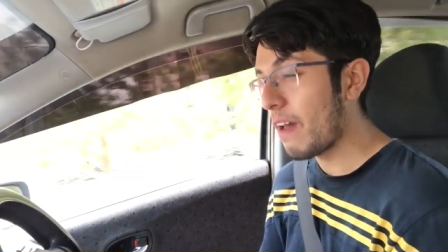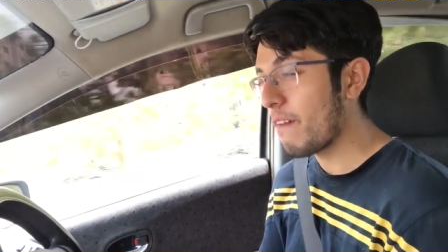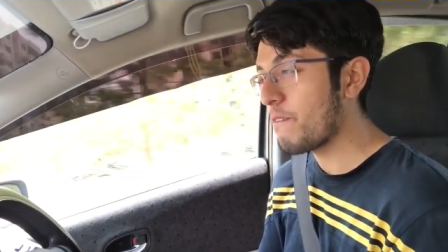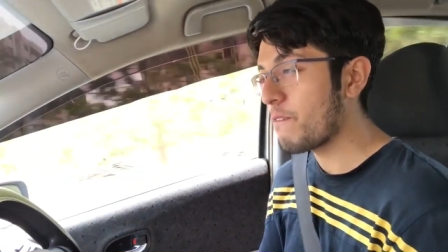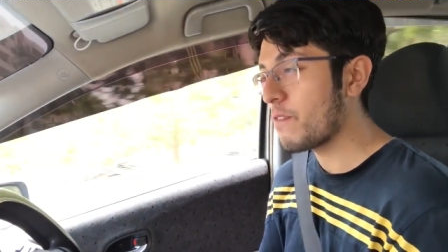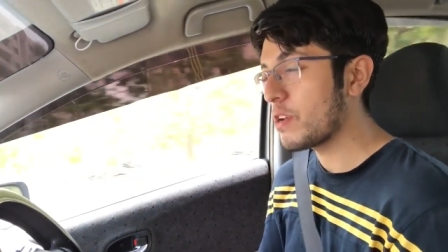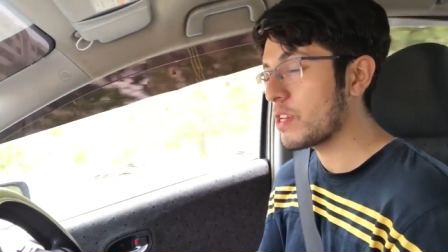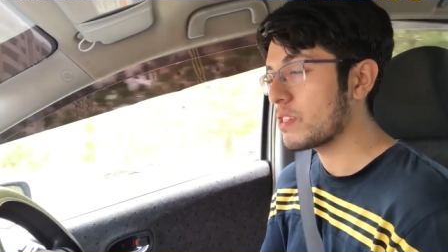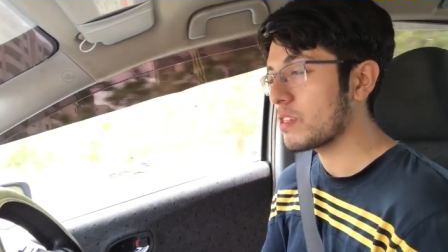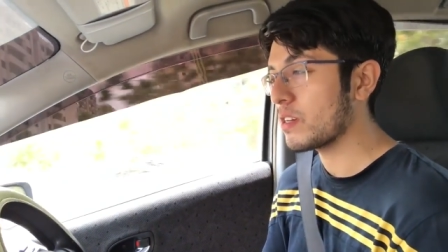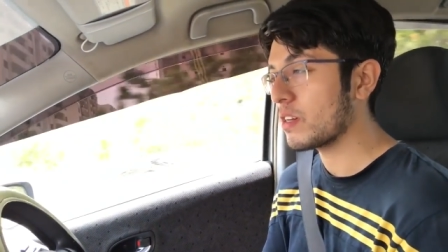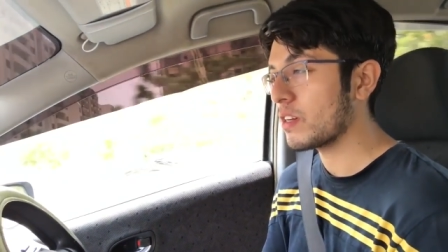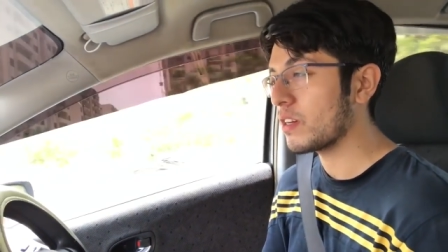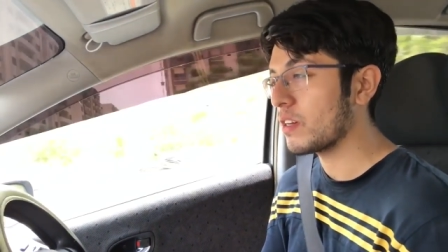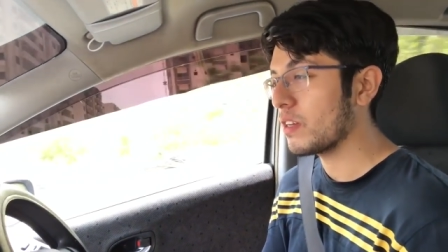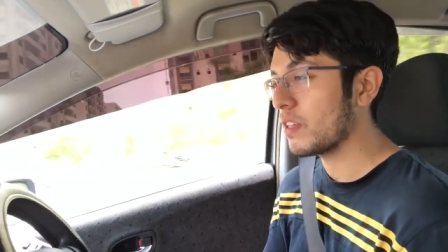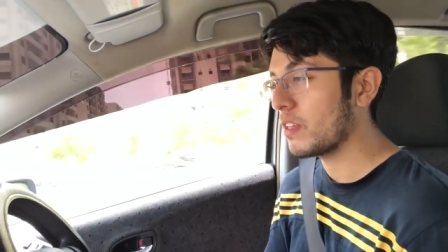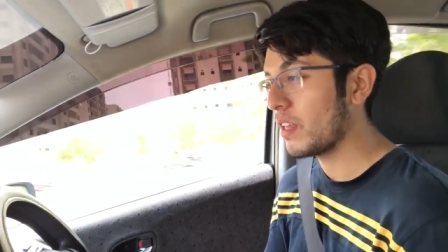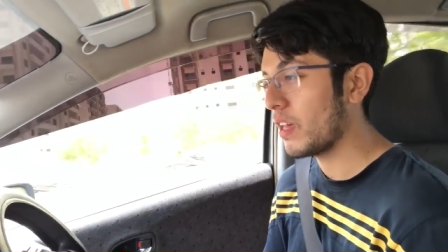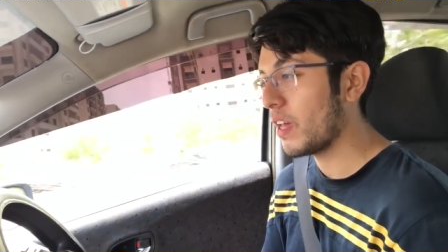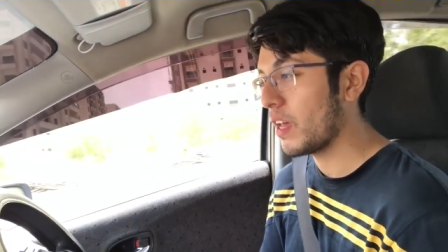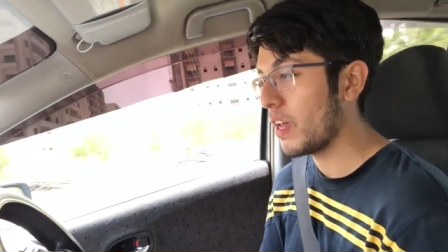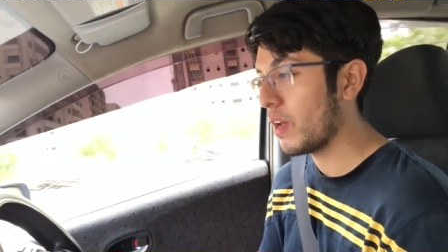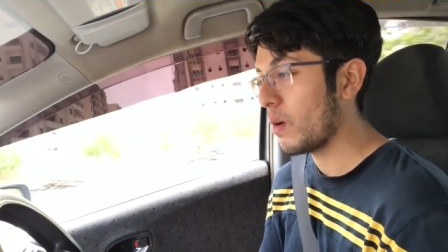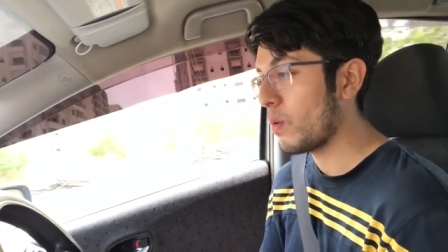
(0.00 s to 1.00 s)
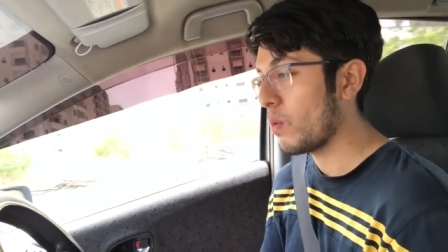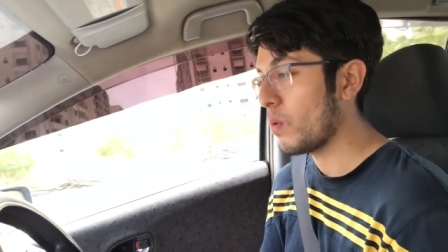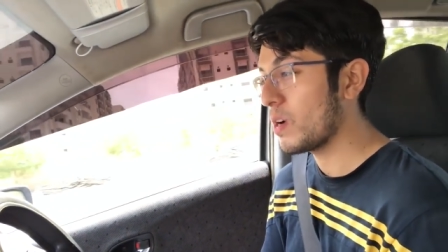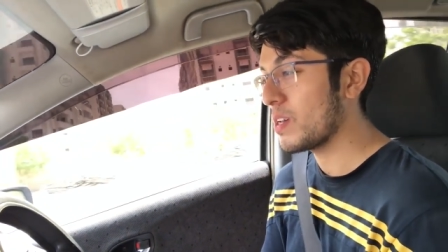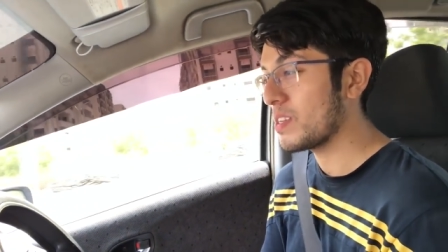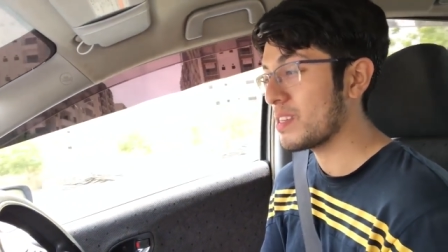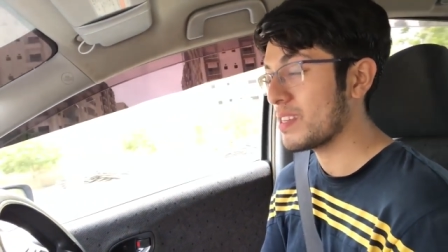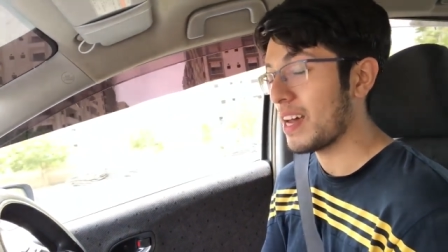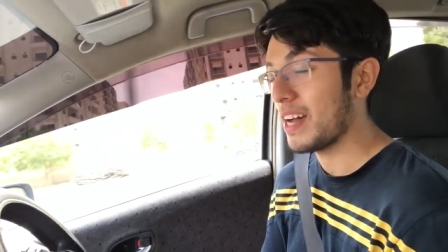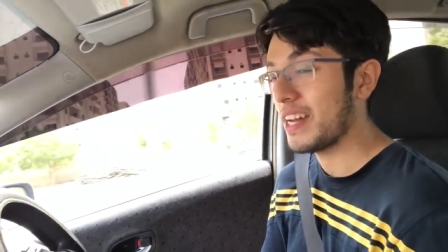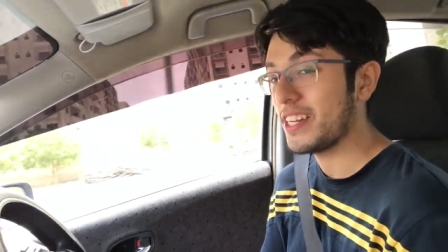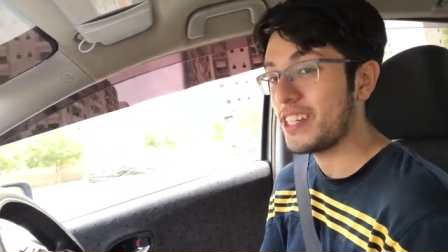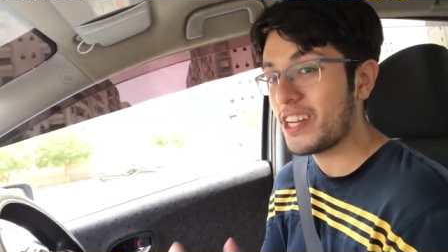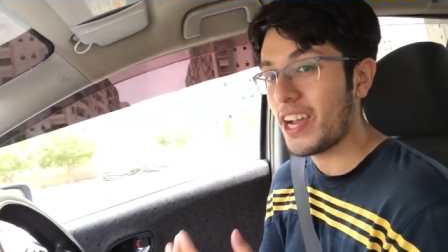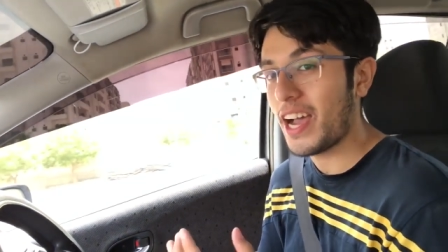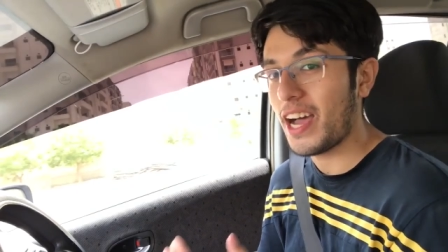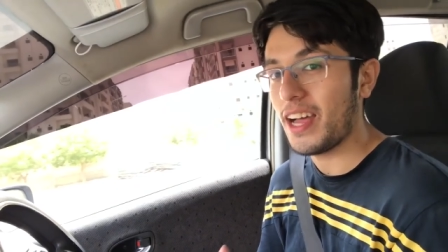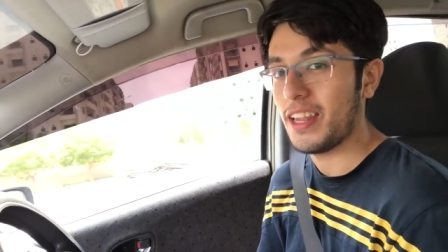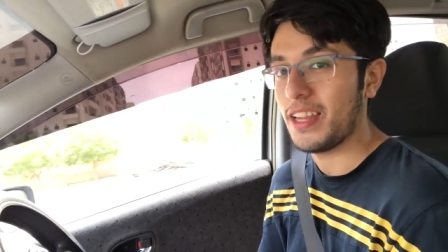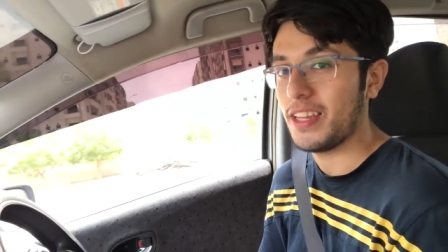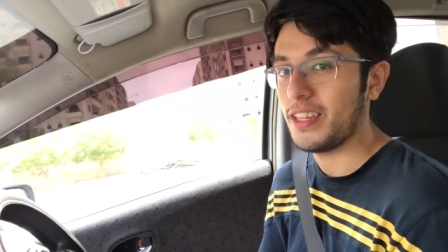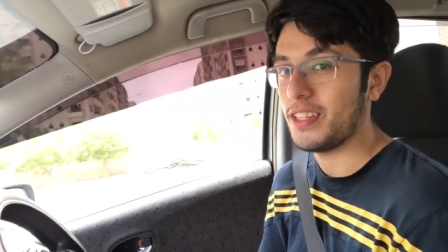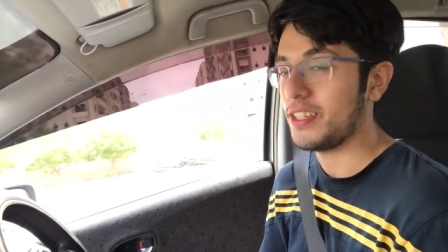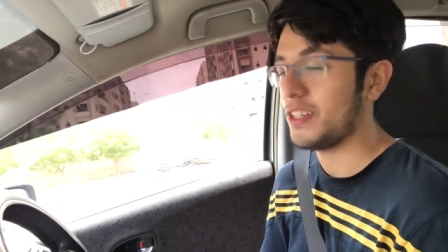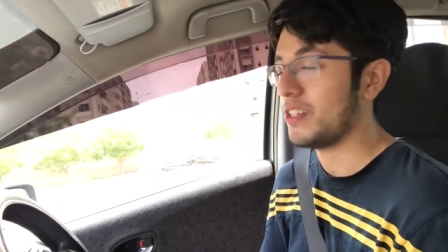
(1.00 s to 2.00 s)
every single day was a
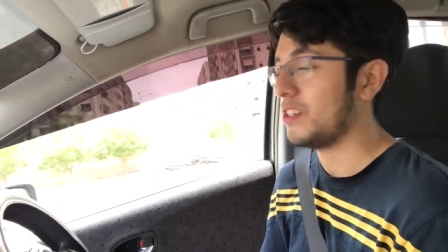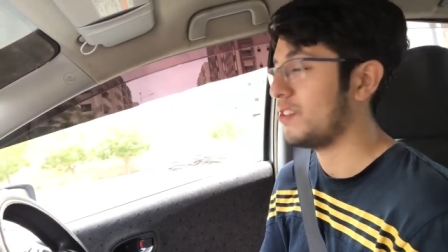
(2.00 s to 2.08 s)
challenge.